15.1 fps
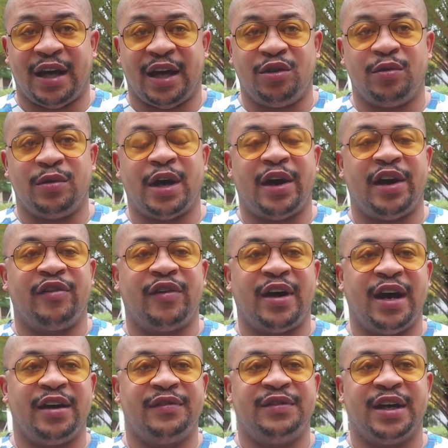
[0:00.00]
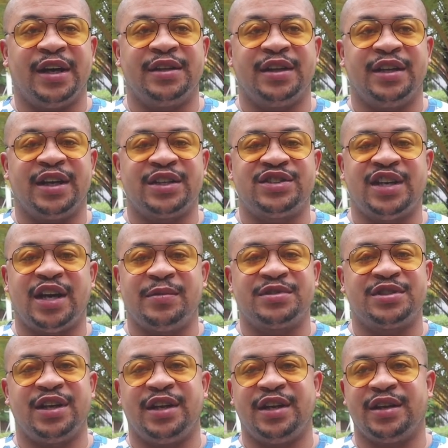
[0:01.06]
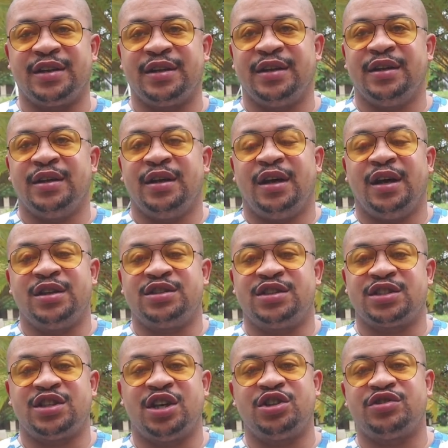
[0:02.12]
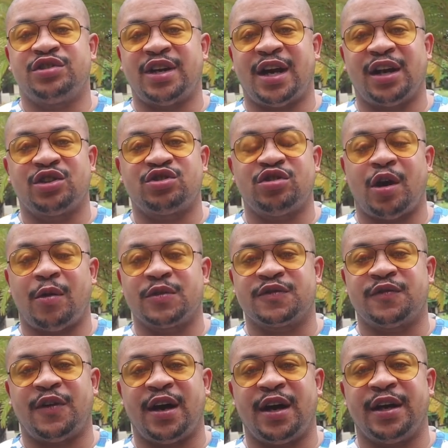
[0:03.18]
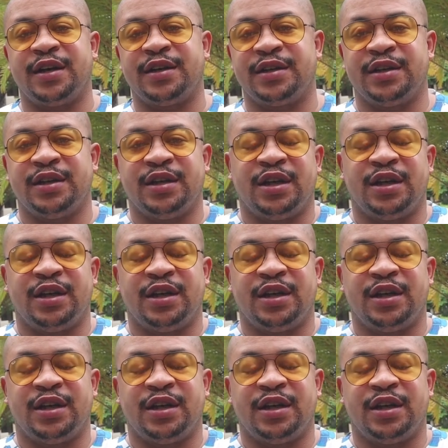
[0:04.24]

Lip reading: I knew when I arrived that the next day I was getting $600, so I was fine.